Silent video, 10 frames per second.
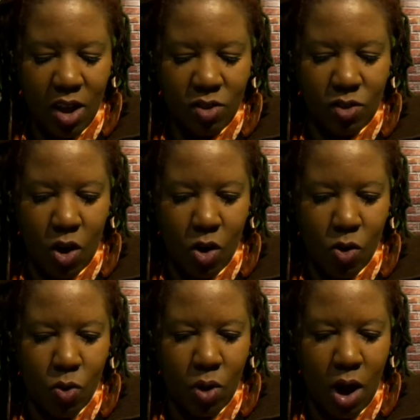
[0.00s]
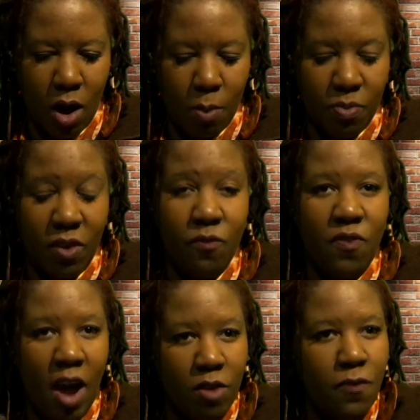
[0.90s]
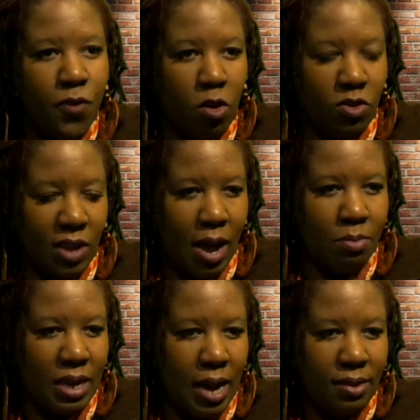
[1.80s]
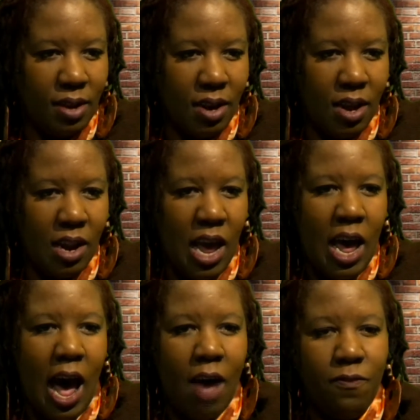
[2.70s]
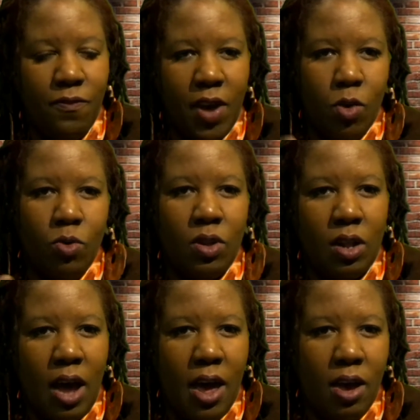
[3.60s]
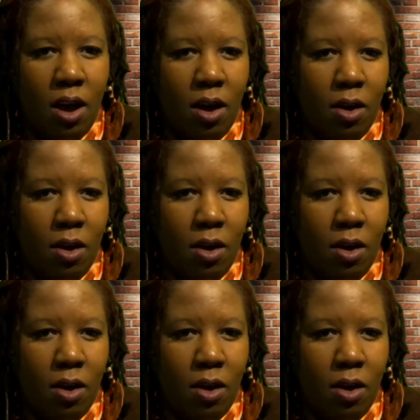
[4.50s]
So, the very first time that I did it, I felt like